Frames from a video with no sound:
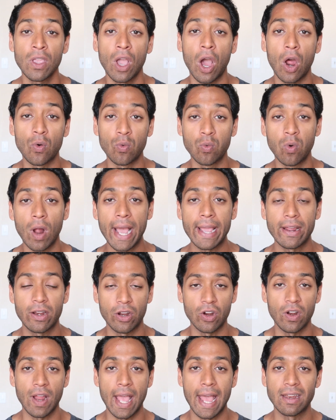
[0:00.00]
a
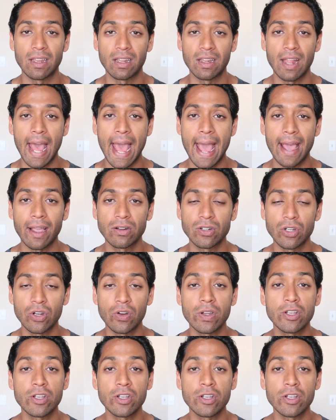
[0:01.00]
writer, and an actor